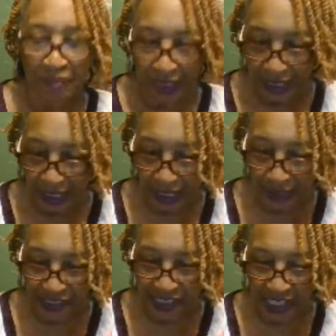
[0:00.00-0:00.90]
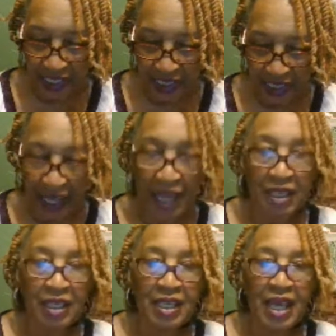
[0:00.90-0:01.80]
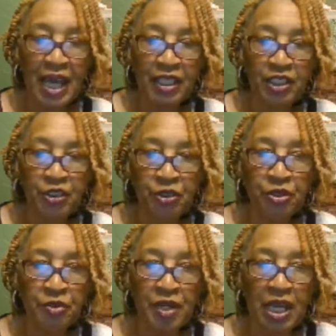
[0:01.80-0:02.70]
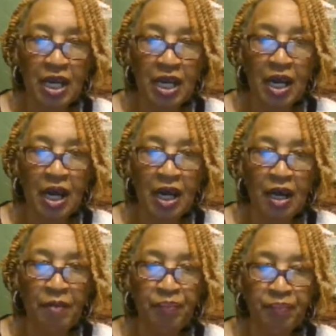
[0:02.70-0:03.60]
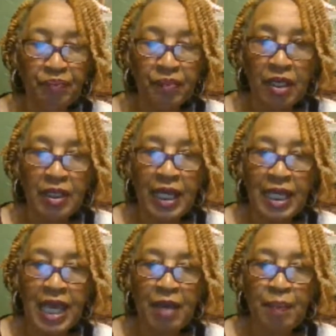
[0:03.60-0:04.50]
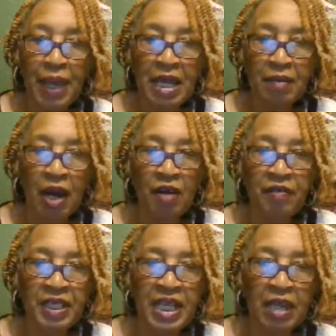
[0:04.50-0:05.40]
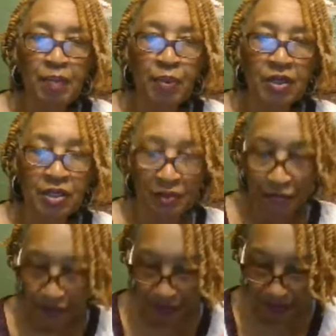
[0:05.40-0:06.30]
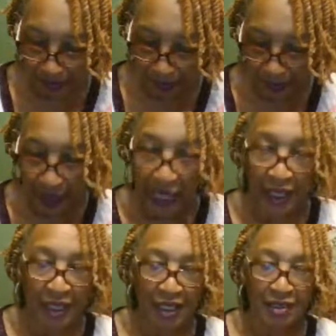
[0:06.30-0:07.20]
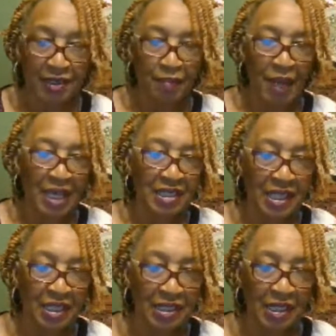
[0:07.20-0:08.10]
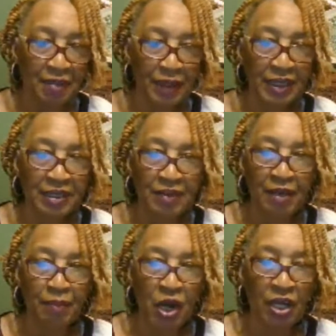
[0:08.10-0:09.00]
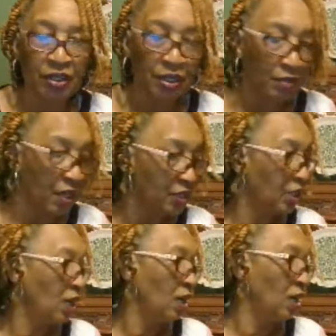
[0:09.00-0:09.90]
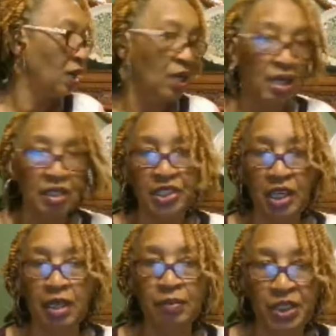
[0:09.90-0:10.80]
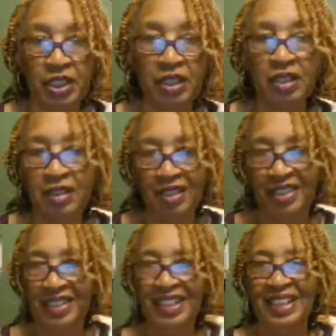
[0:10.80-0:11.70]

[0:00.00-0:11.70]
and they said he got the jewelry that he gave Pam off a dead person. And somebody said something and Martin turned around and said, uh-huh, shut up, Gina.